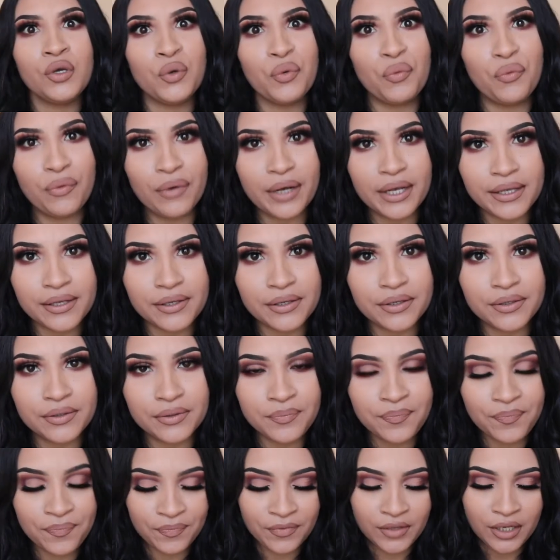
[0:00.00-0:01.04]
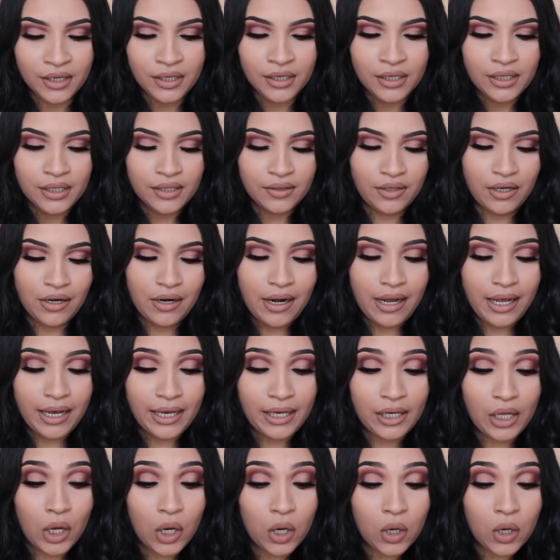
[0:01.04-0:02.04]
Well, they're like,